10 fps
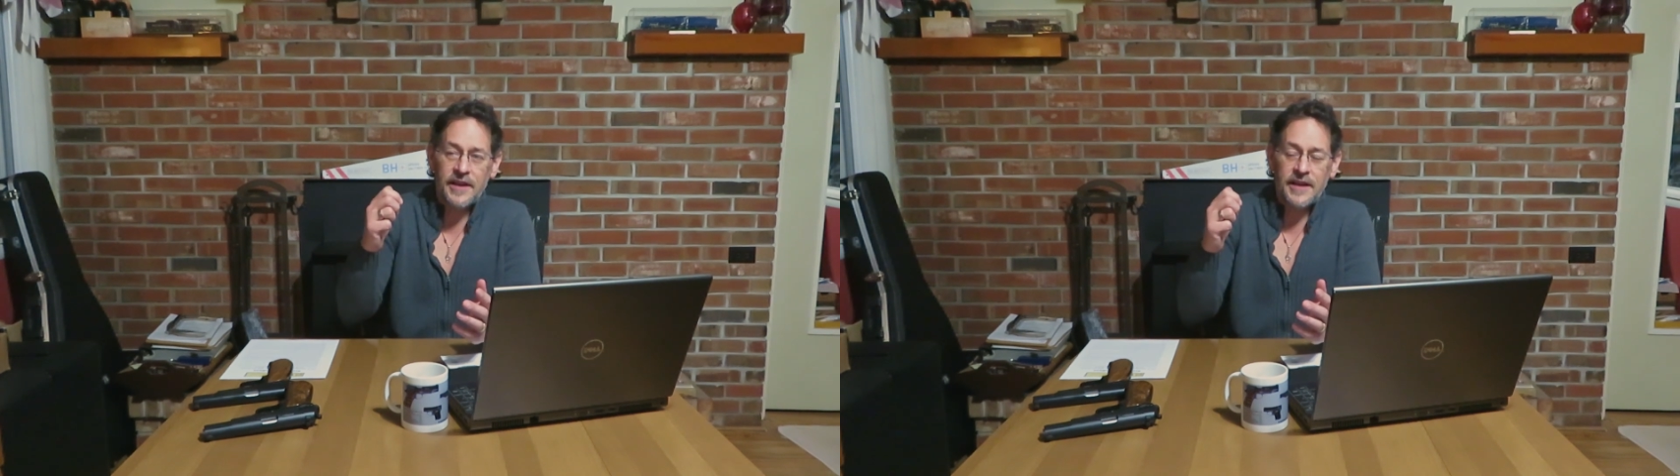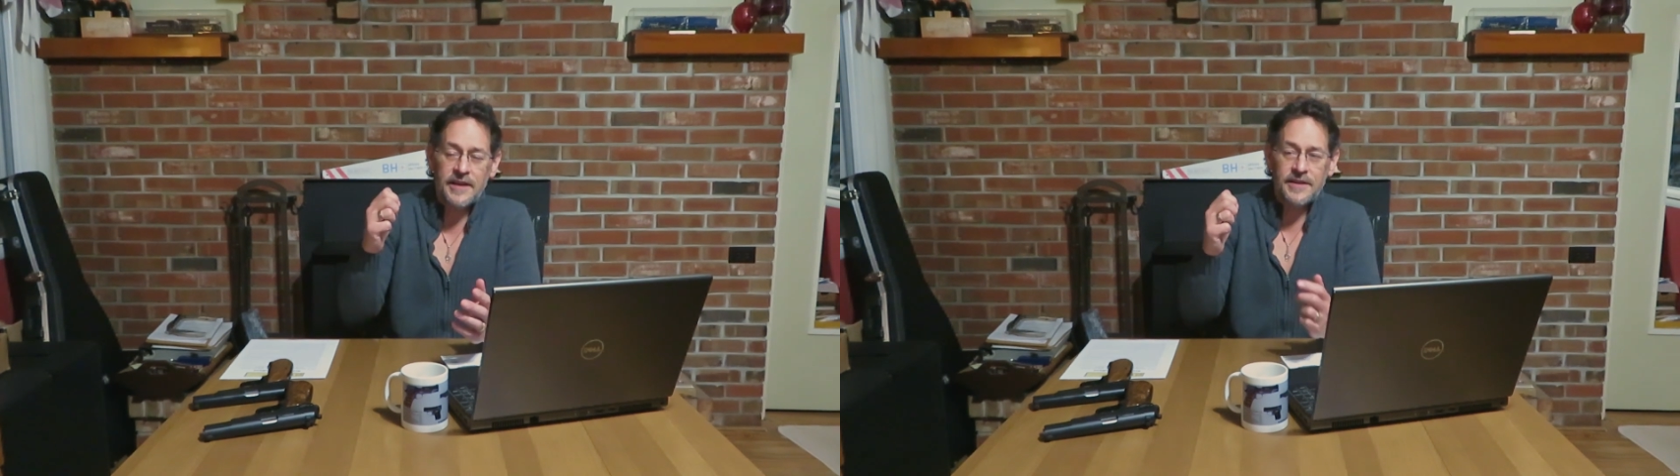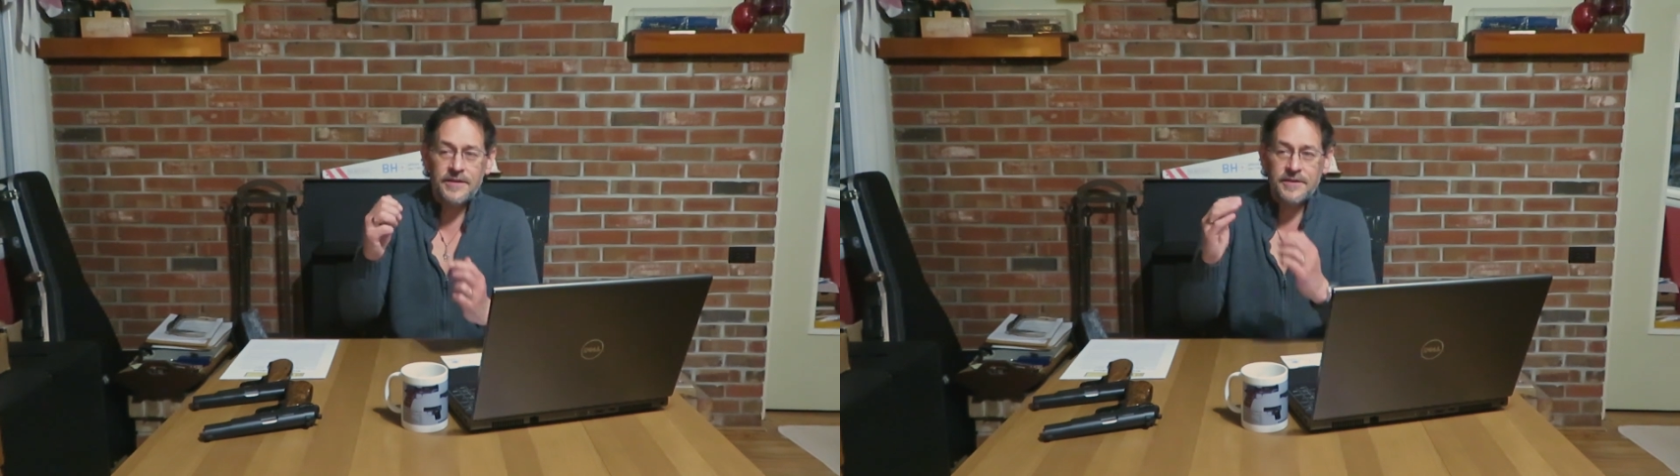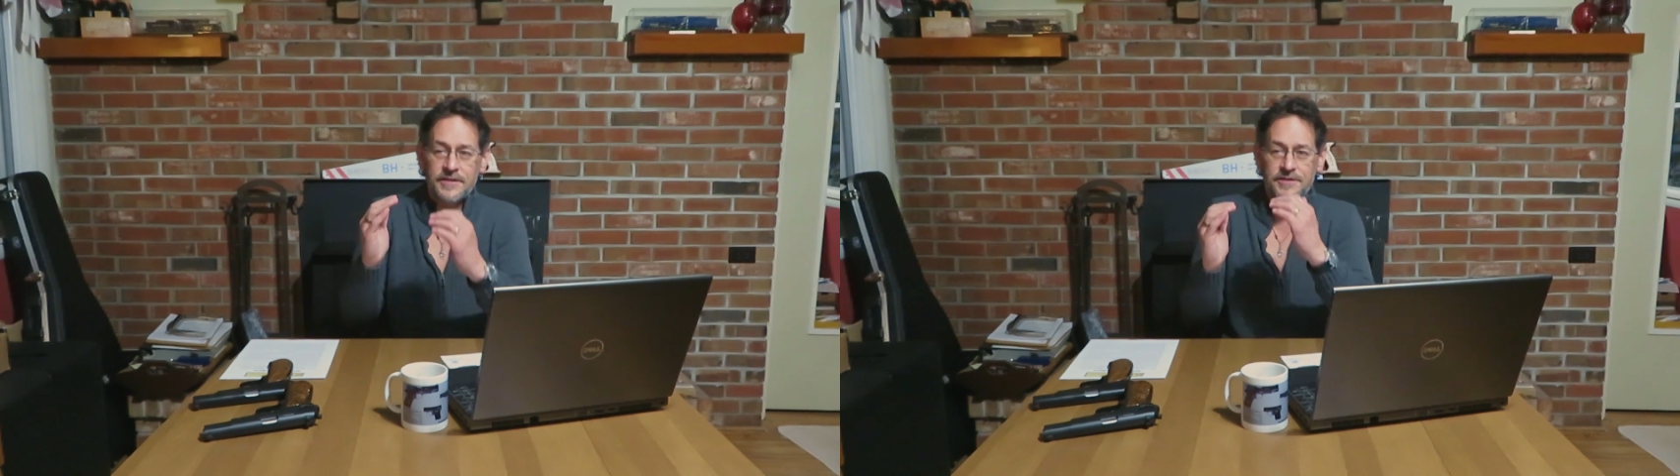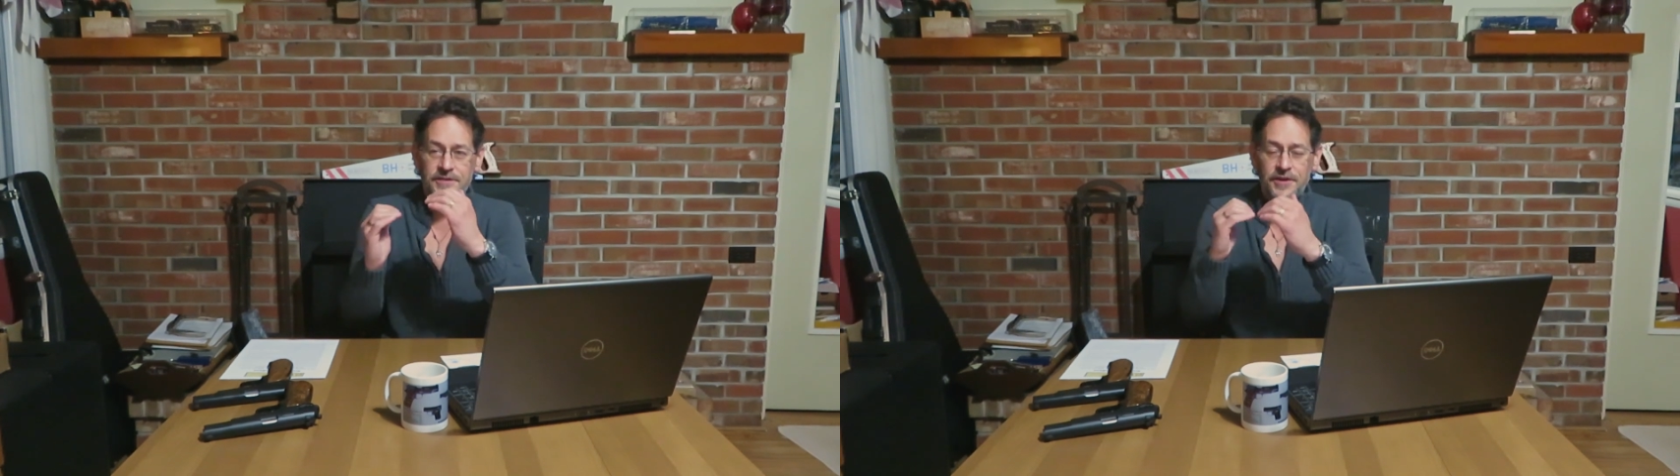a
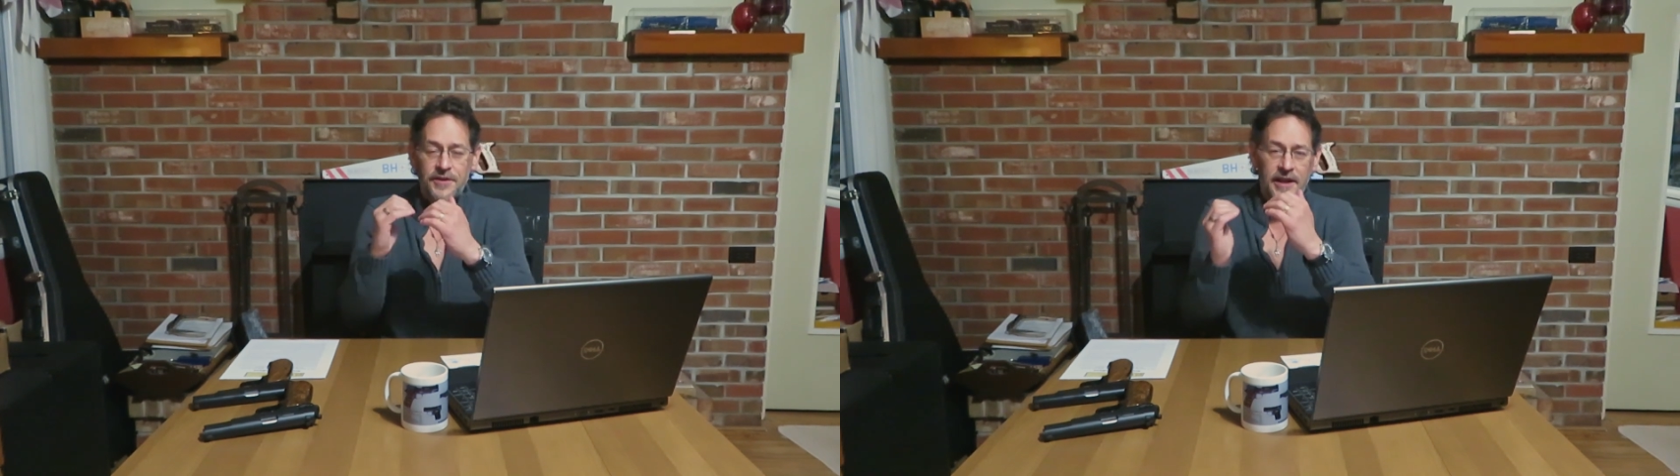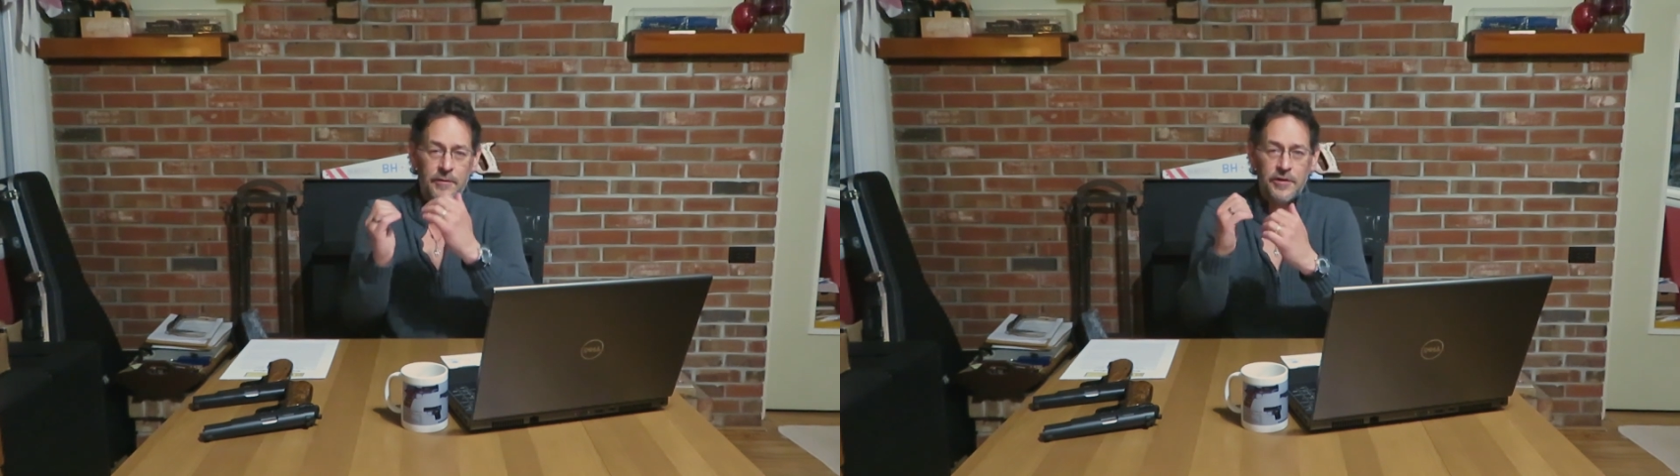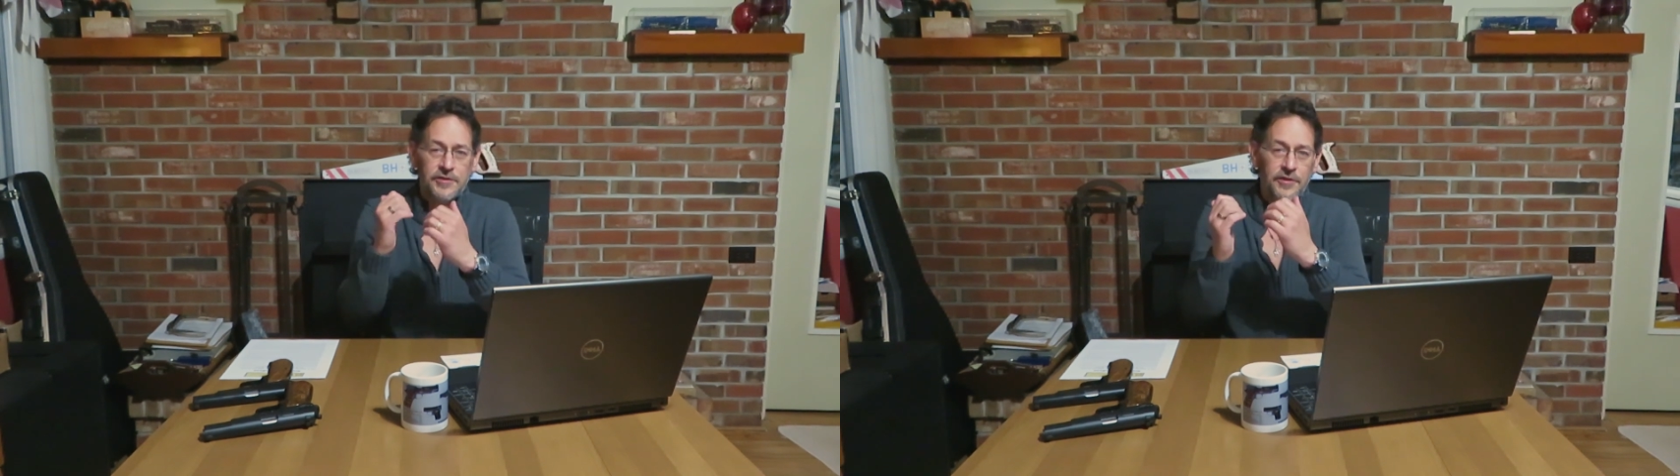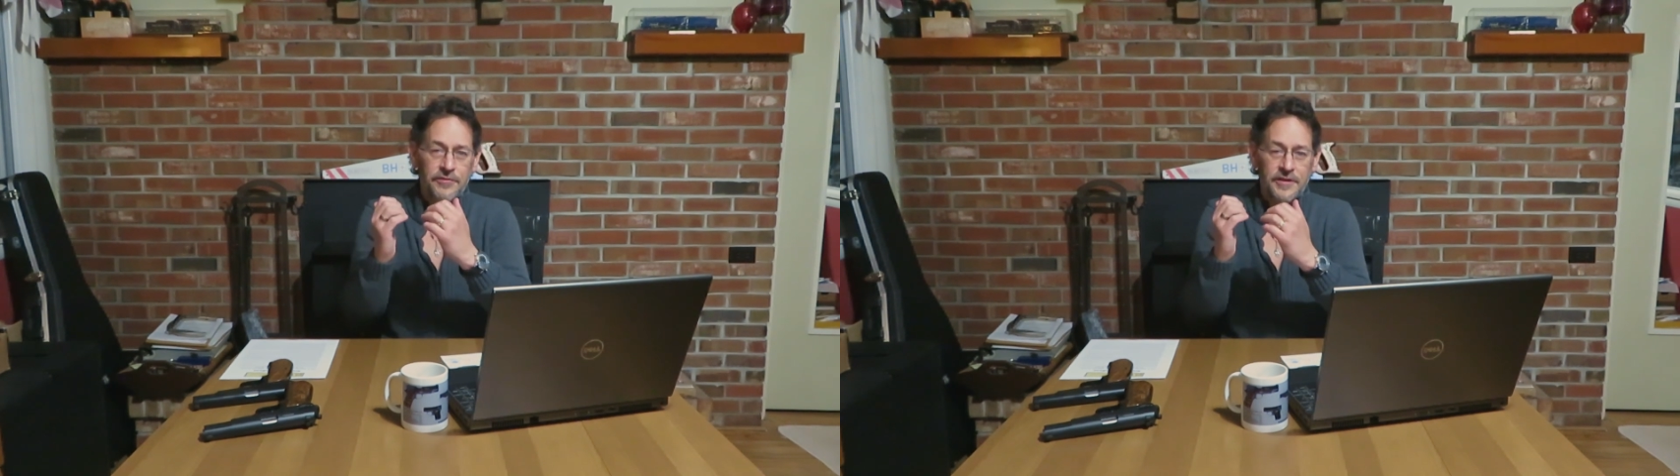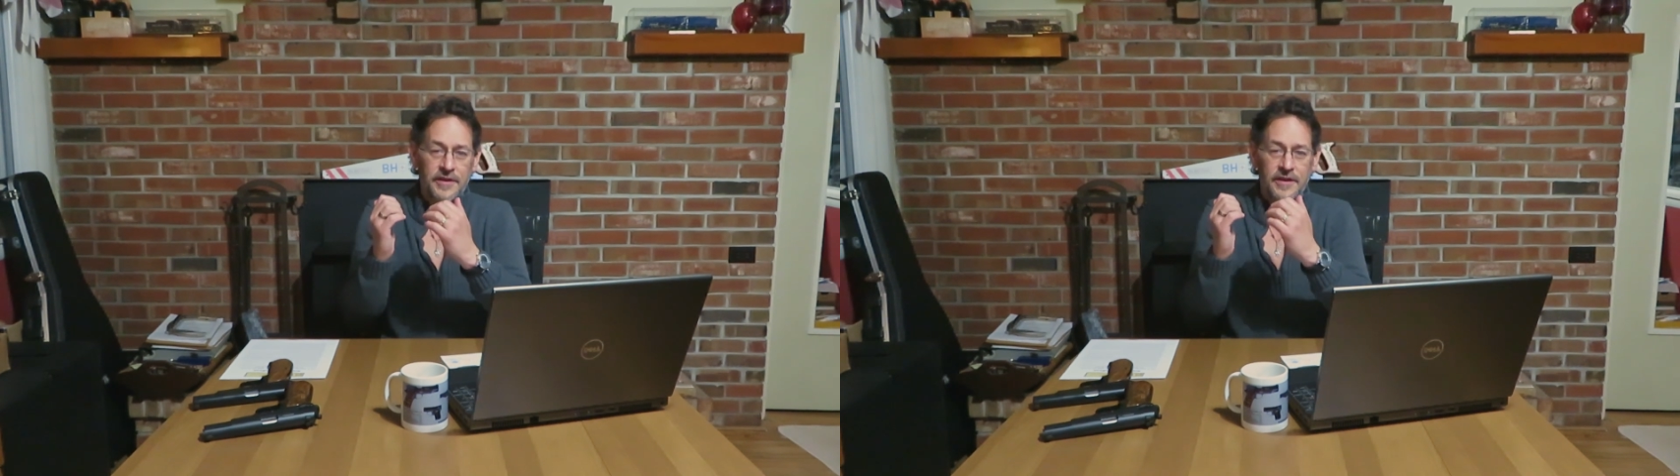sear hammer tooth